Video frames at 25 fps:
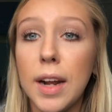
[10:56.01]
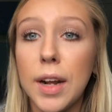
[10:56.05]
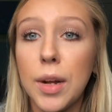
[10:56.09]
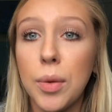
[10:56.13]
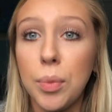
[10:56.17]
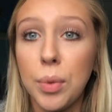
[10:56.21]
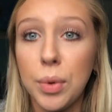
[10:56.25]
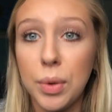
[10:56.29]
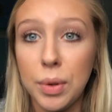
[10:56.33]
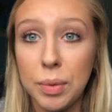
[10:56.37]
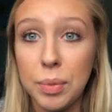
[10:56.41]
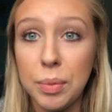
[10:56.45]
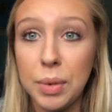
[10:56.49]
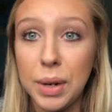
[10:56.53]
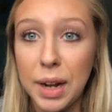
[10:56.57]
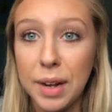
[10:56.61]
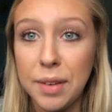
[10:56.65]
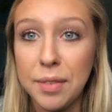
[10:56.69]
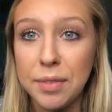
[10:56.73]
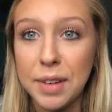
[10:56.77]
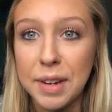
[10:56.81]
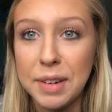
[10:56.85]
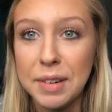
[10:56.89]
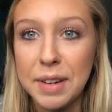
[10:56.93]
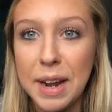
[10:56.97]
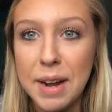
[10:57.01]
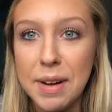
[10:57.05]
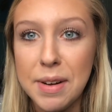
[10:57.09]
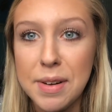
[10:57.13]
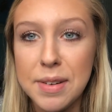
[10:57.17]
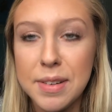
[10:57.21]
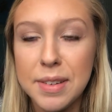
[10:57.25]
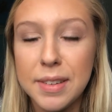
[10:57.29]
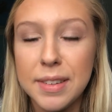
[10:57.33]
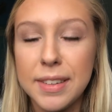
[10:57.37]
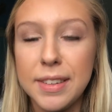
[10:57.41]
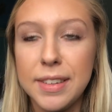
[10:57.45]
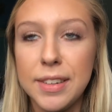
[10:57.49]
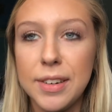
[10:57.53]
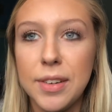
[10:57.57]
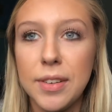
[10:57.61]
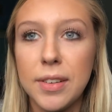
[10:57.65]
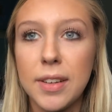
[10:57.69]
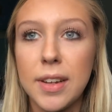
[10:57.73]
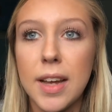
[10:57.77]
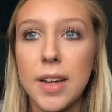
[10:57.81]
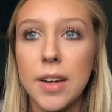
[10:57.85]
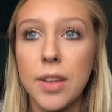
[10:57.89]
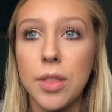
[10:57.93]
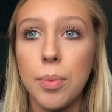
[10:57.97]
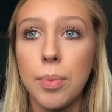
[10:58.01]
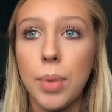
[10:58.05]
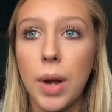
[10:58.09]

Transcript: when I found out, you know, kind of the